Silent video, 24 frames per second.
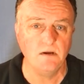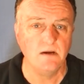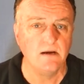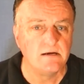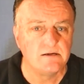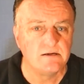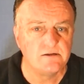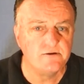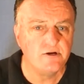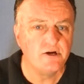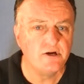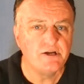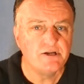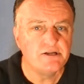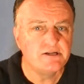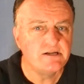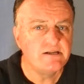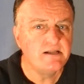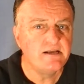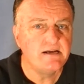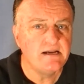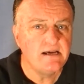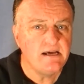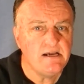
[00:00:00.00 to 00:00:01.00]
So you can see
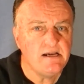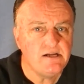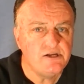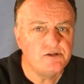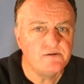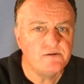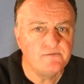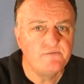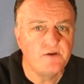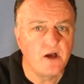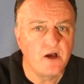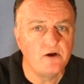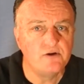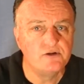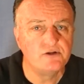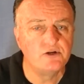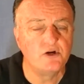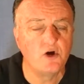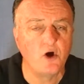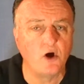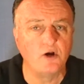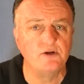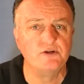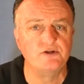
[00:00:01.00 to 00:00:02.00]
that each of those
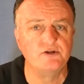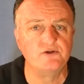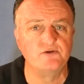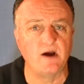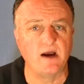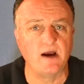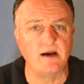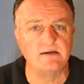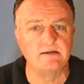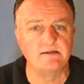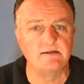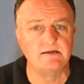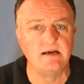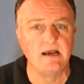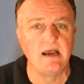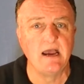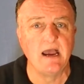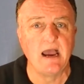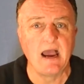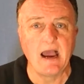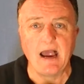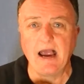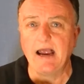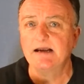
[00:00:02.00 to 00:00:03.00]
constructs
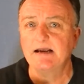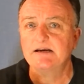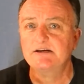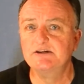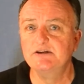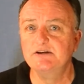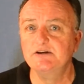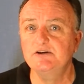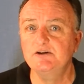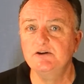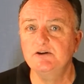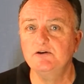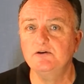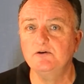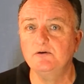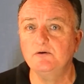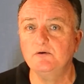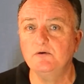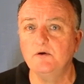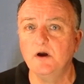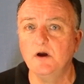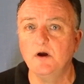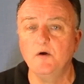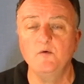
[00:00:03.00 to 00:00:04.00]
has to
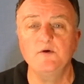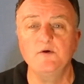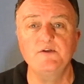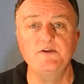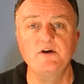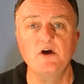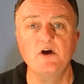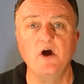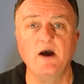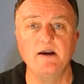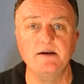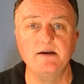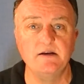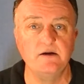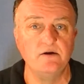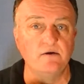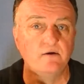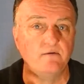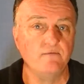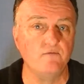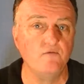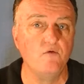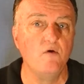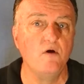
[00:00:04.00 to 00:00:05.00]
do with the idea
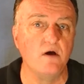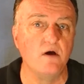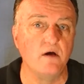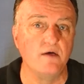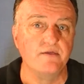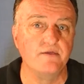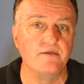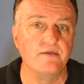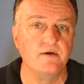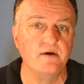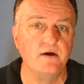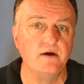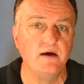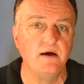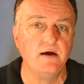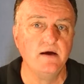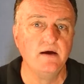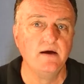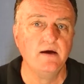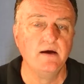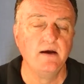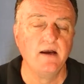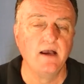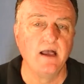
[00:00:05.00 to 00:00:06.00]
of worth.
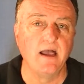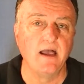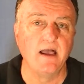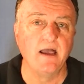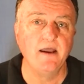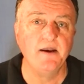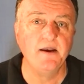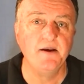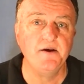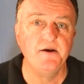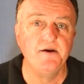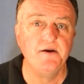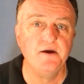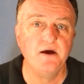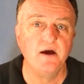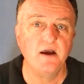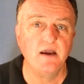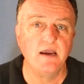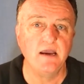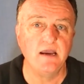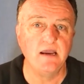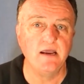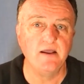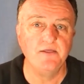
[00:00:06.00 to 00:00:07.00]
And
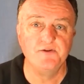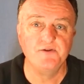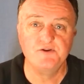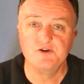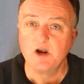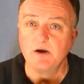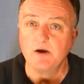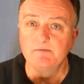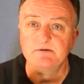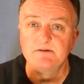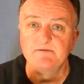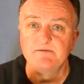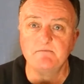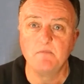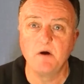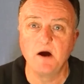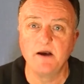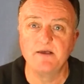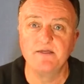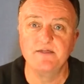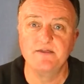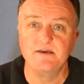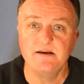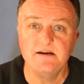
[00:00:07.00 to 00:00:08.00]
in terms of
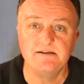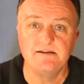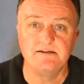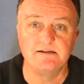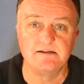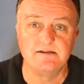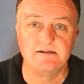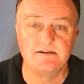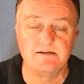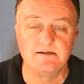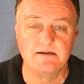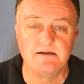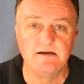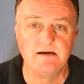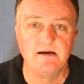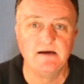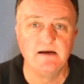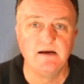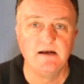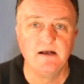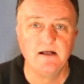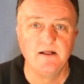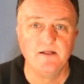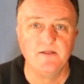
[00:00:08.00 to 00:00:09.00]
my thesis,
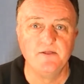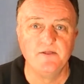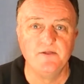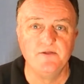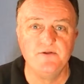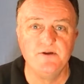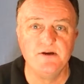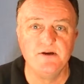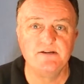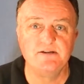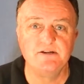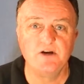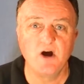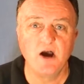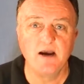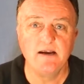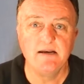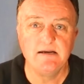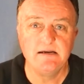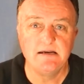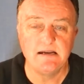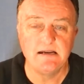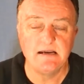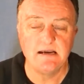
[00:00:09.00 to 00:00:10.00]
this
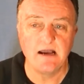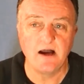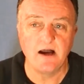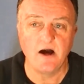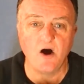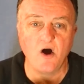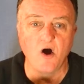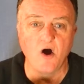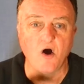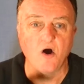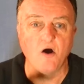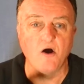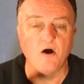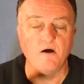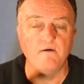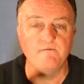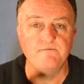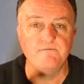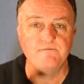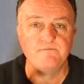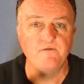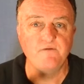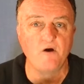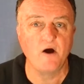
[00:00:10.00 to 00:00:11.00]
idea of
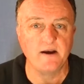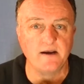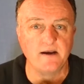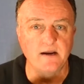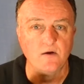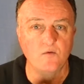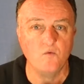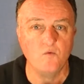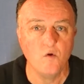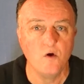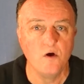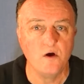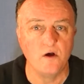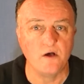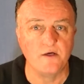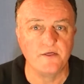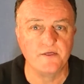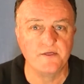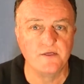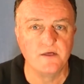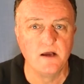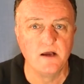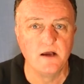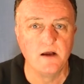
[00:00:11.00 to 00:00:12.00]
finding
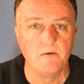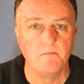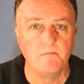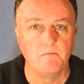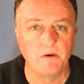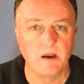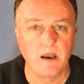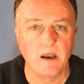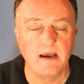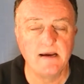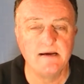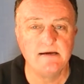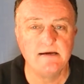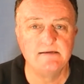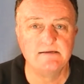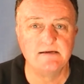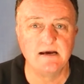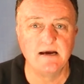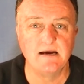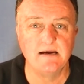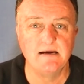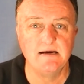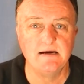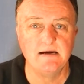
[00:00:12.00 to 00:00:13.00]
worth plays
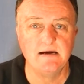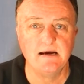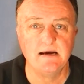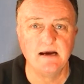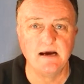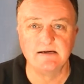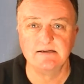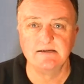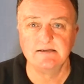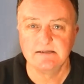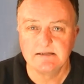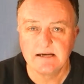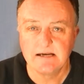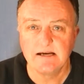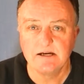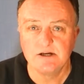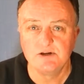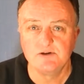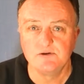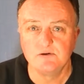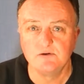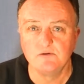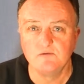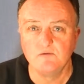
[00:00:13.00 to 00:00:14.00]
a
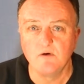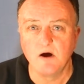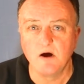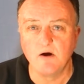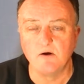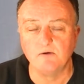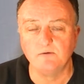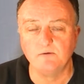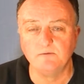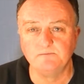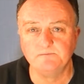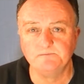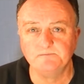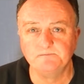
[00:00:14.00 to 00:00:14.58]
central role.